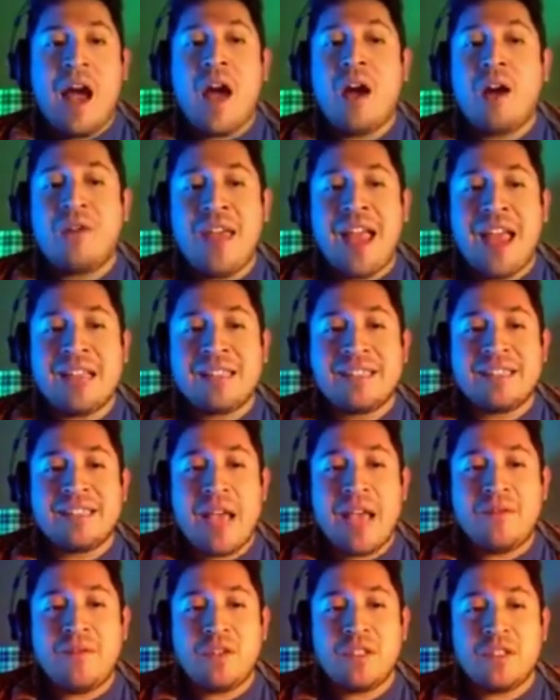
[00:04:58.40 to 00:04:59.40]
Now that
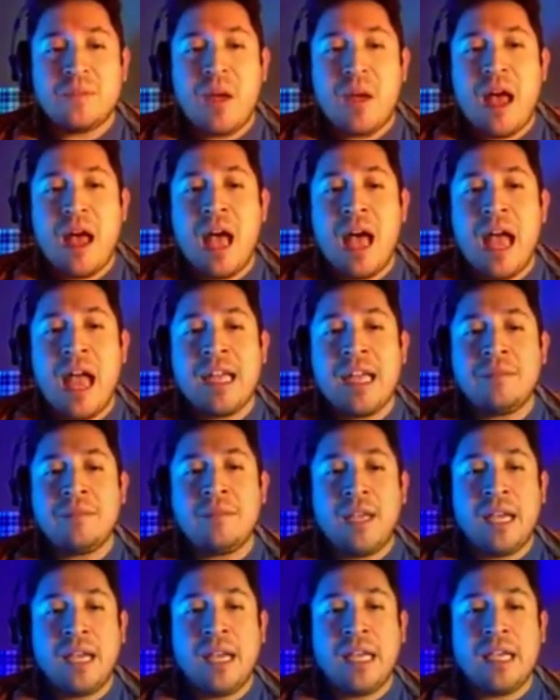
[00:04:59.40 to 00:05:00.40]
devil's
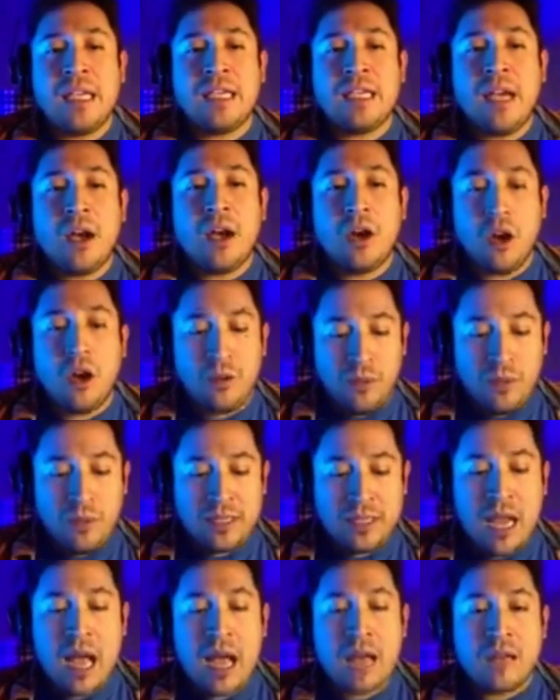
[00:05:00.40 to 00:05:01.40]
behind me,
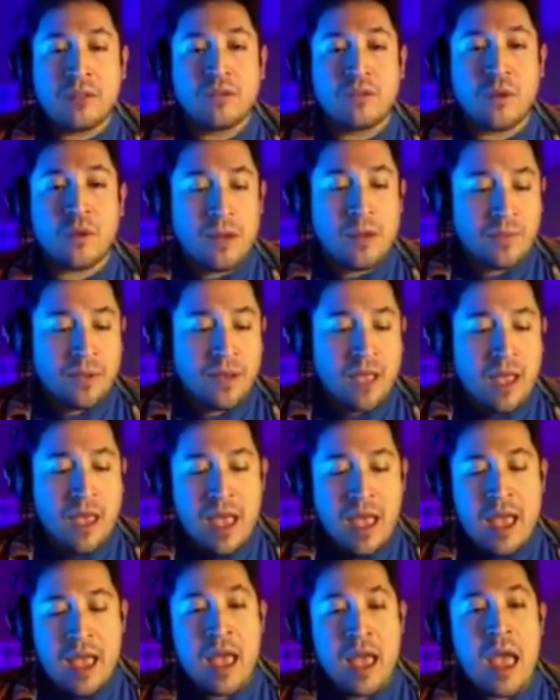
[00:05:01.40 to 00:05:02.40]
hoping I'll trip
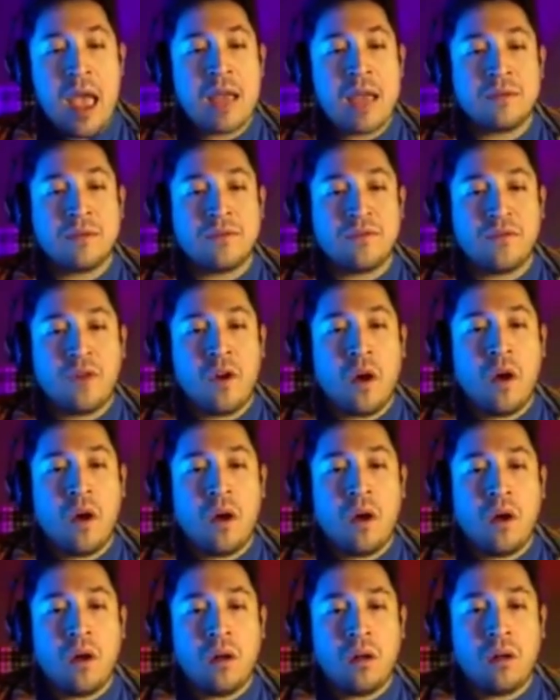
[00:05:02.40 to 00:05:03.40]
and
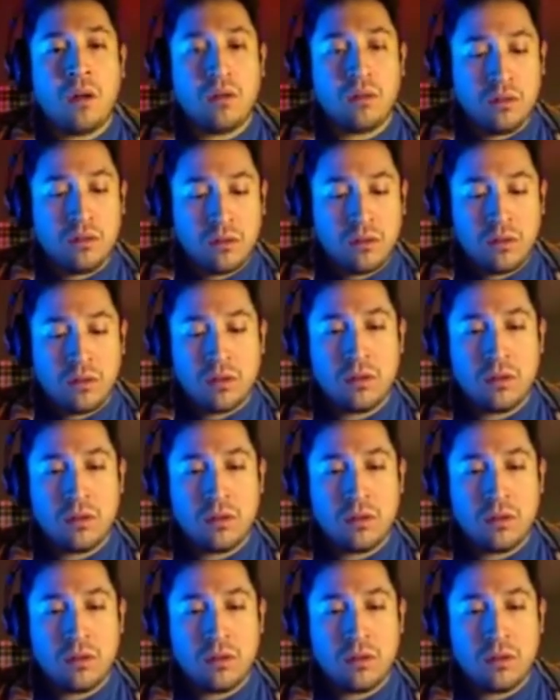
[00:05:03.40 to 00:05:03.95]
fall.